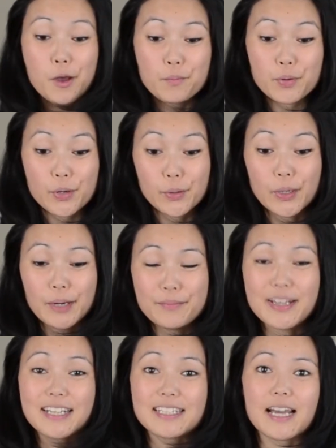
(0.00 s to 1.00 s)
pure
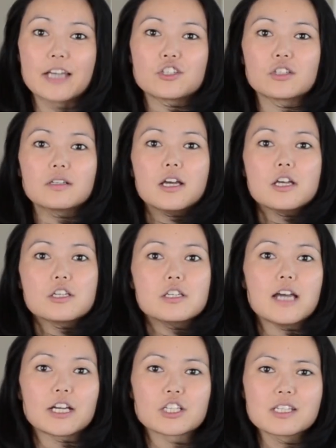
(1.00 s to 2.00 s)
meditation, you
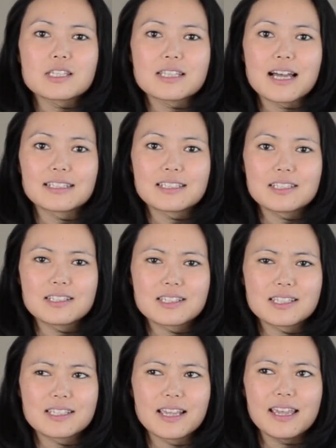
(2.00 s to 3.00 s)
actually start to
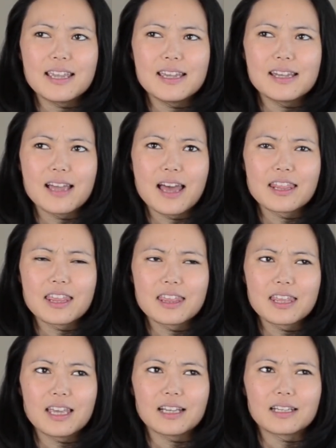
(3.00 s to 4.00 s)
see and
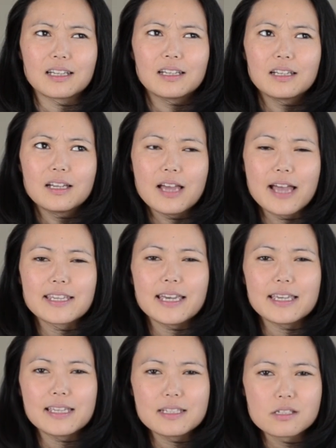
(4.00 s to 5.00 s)
think and get
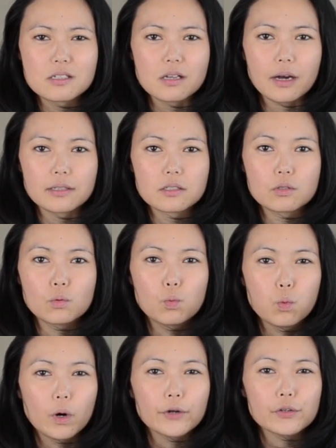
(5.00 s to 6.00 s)
insights to
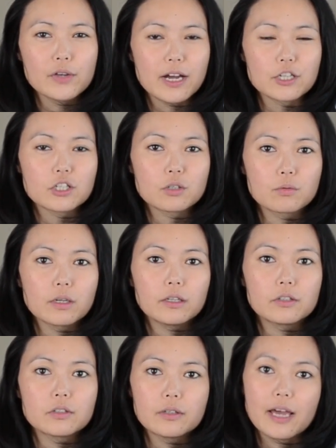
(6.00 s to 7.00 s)
what you actually really do.